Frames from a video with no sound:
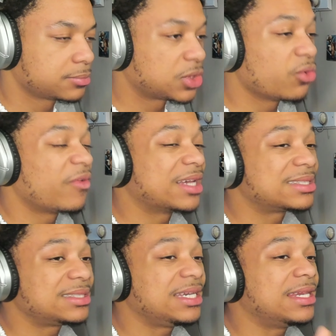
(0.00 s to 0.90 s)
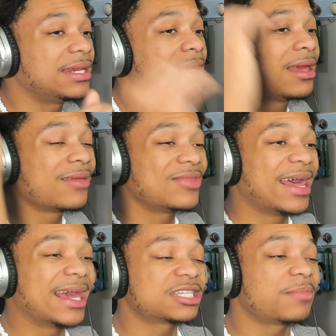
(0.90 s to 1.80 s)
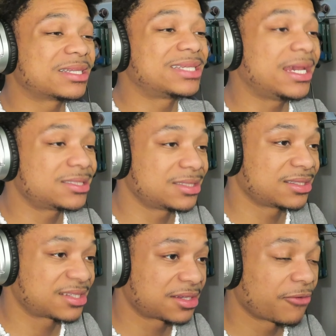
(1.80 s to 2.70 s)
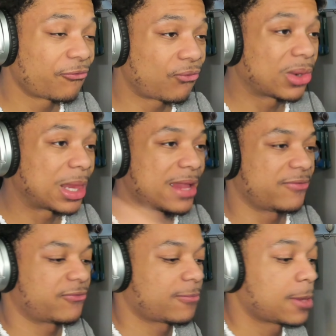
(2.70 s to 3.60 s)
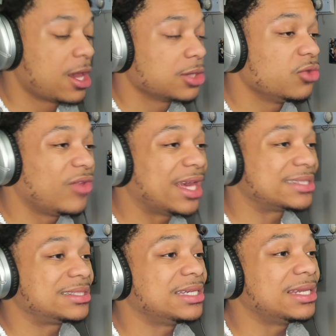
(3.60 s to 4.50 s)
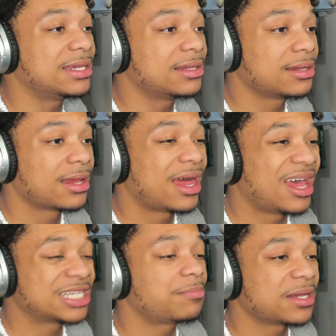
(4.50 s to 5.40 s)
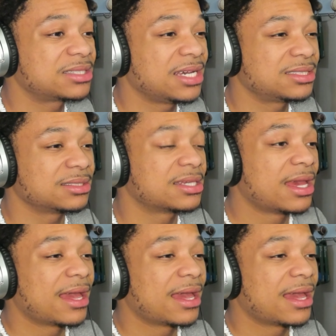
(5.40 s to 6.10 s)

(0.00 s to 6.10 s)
You've exceeded the expectations for life. You've exceeded expectations.